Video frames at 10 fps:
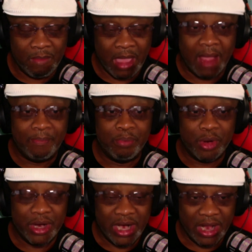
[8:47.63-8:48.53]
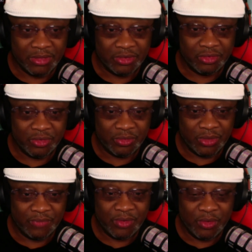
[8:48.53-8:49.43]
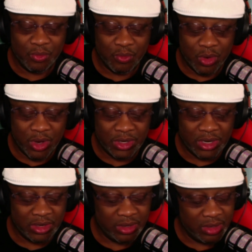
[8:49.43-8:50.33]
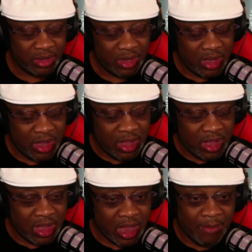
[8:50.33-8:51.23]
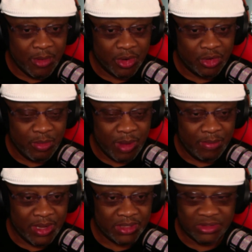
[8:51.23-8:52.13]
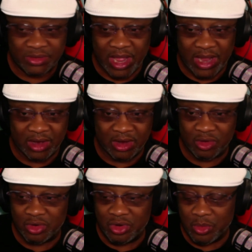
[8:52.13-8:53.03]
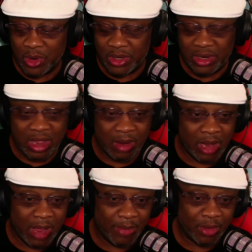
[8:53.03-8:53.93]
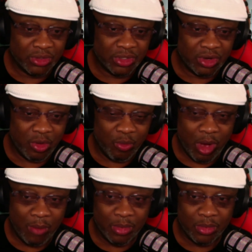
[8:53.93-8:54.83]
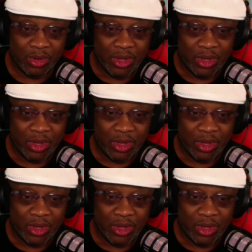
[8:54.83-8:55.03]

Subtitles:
I pointed out the truth. If you want, and I'm going to do my best to, I posted it on Rumble.